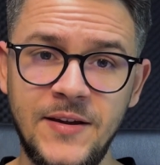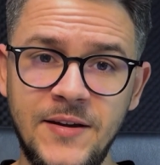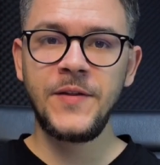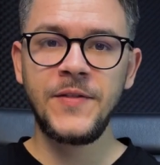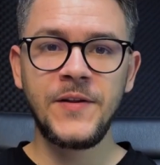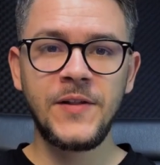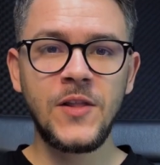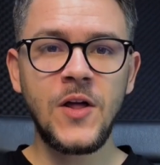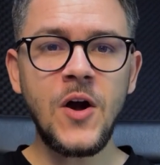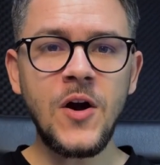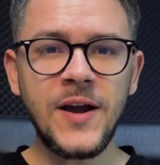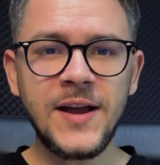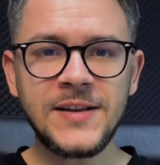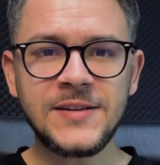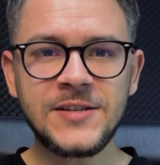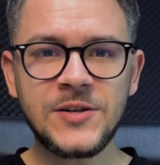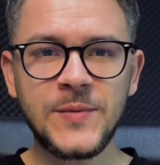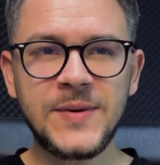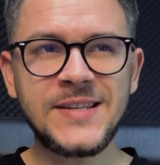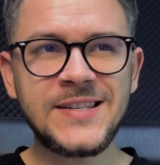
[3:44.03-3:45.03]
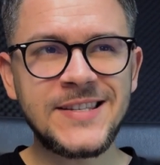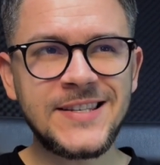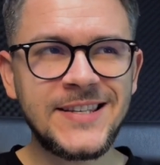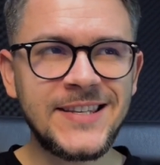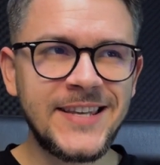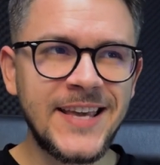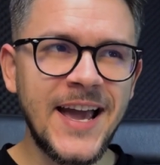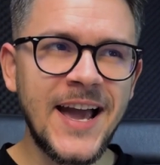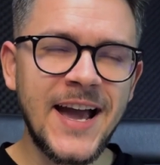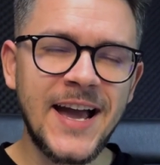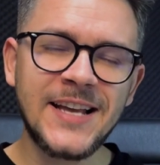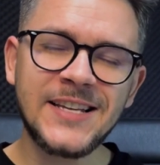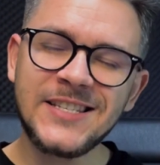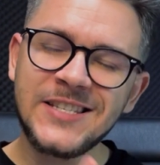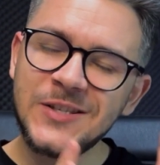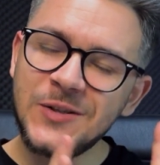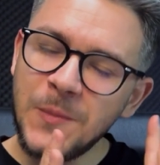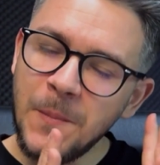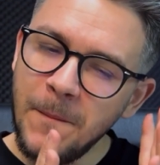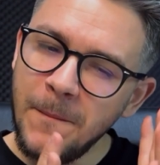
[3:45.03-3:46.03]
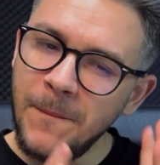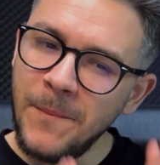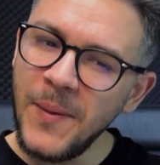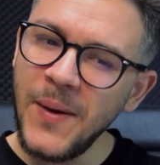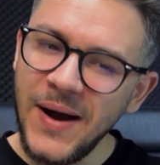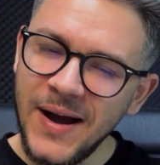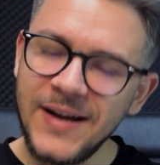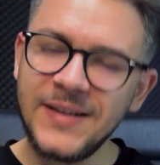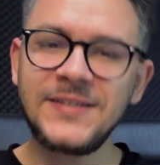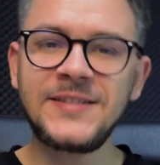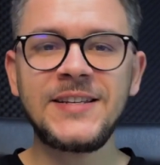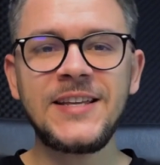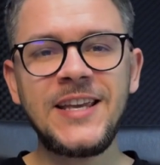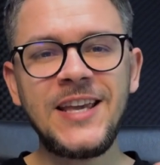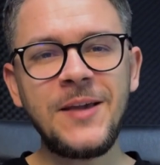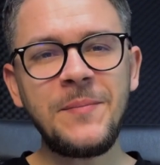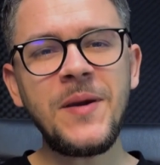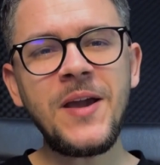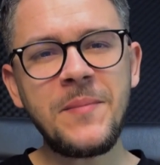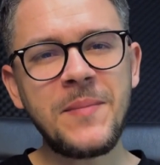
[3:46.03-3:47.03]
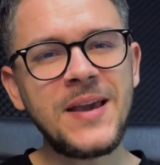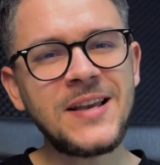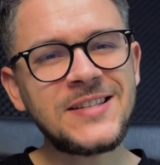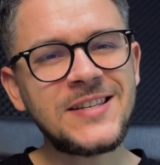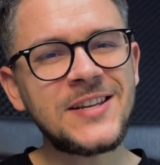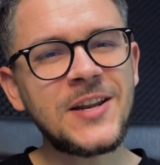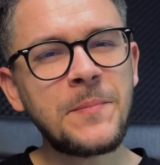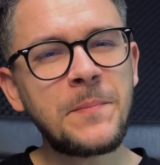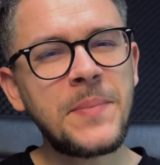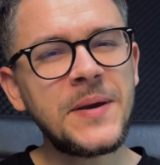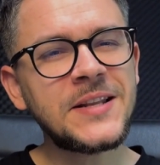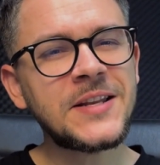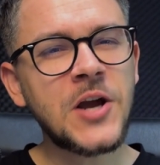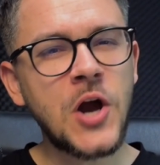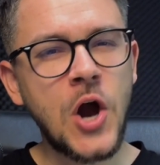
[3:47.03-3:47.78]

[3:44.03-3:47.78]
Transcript: The long answer is yes, but eBay makes it a bit